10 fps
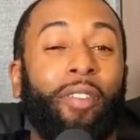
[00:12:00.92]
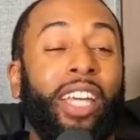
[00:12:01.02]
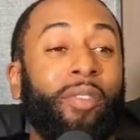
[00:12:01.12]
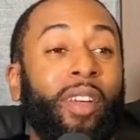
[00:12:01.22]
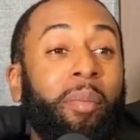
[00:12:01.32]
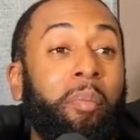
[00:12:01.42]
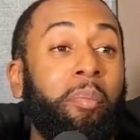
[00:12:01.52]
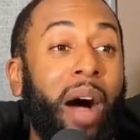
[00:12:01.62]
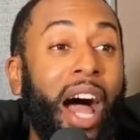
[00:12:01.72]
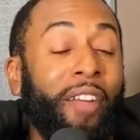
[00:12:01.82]
given
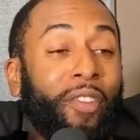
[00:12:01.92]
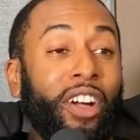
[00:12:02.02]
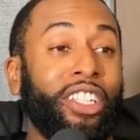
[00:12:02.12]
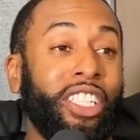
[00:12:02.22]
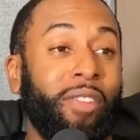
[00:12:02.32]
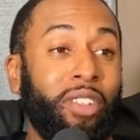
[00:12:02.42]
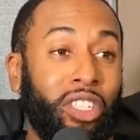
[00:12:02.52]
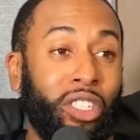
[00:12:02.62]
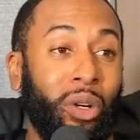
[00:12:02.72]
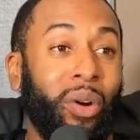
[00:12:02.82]
my version of the
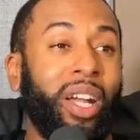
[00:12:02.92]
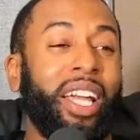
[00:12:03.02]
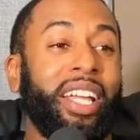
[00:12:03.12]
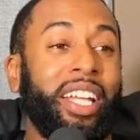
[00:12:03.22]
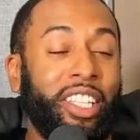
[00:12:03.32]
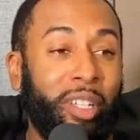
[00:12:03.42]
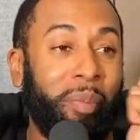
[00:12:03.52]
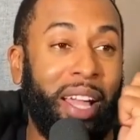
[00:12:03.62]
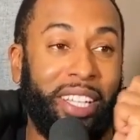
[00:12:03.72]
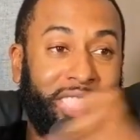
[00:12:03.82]
story to
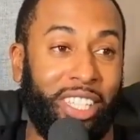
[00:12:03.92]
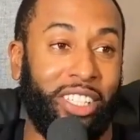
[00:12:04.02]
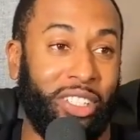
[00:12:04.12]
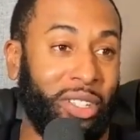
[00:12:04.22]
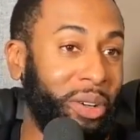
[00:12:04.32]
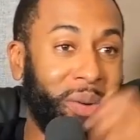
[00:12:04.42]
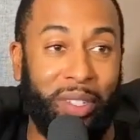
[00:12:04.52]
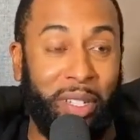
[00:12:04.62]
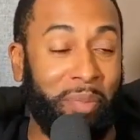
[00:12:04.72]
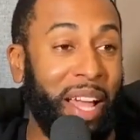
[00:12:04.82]
my sister or
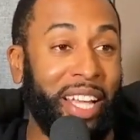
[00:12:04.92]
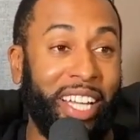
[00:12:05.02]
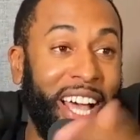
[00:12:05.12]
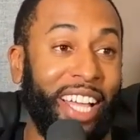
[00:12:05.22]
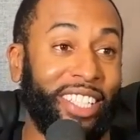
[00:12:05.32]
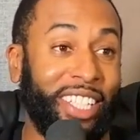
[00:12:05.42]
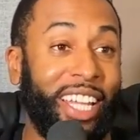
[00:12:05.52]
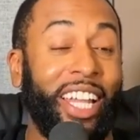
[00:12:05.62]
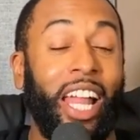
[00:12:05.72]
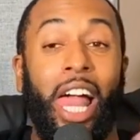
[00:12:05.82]
to my
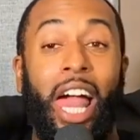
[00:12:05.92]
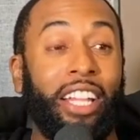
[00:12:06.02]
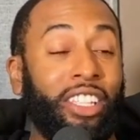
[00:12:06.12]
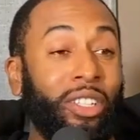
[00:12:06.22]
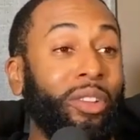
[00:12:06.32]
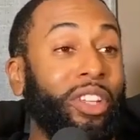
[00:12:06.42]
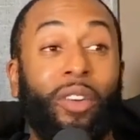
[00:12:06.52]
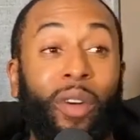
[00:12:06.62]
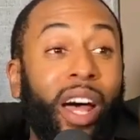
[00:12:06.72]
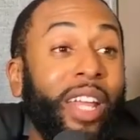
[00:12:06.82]
cousin. And so they're
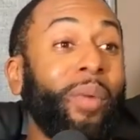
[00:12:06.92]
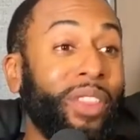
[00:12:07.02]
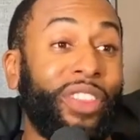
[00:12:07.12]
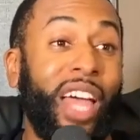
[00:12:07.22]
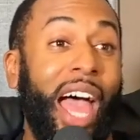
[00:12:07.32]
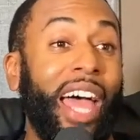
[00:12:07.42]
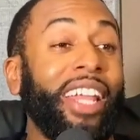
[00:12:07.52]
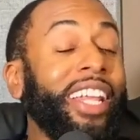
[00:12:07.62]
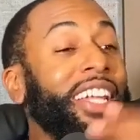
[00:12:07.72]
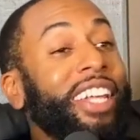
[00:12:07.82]
running with that,
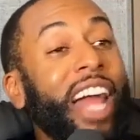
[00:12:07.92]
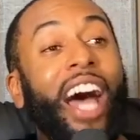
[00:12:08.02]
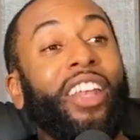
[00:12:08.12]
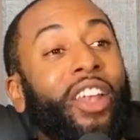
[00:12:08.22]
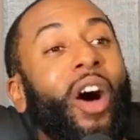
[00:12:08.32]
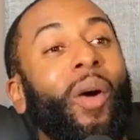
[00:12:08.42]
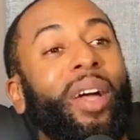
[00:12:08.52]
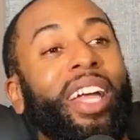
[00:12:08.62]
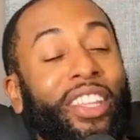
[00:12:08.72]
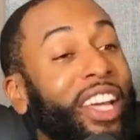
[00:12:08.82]
not
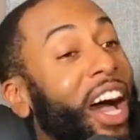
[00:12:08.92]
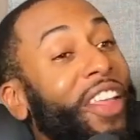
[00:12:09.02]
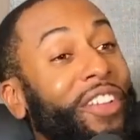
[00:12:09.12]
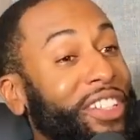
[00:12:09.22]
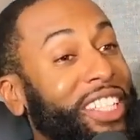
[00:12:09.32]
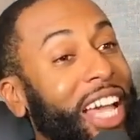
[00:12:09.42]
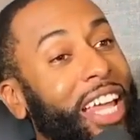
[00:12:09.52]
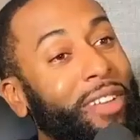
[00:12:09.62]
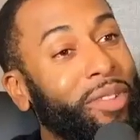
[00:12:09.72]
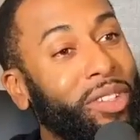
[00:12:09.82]
knowing the other
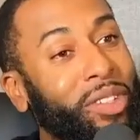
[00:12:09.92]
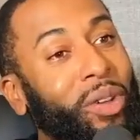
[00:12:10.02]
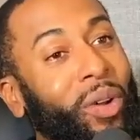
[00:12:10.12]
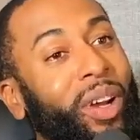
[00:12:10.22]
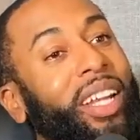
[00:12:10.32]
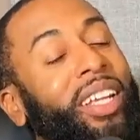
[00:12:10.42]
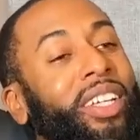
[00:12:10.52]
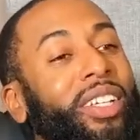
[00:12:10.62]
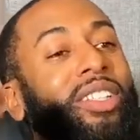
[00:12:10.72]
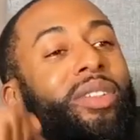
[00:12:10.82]
side of the story.
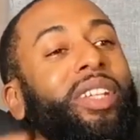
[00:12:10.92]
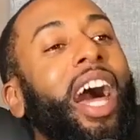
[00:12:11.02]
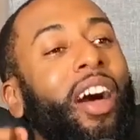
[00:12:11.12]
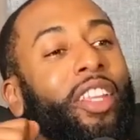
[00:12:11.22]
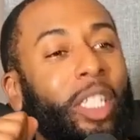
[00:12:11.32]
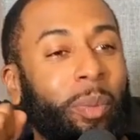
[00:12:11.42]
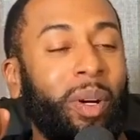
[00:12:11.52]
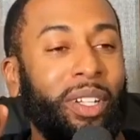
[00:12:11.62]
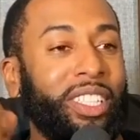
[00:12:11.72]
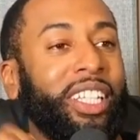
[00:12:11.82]
So now this
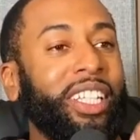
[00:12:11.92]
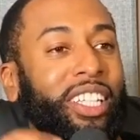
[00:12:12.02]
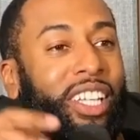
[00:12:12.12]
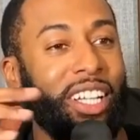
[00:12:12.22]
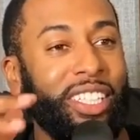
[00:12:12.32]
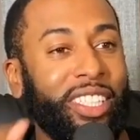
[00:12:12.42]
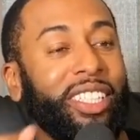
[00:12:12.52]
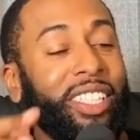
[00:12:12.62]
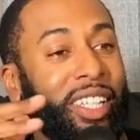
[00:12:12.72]
person looks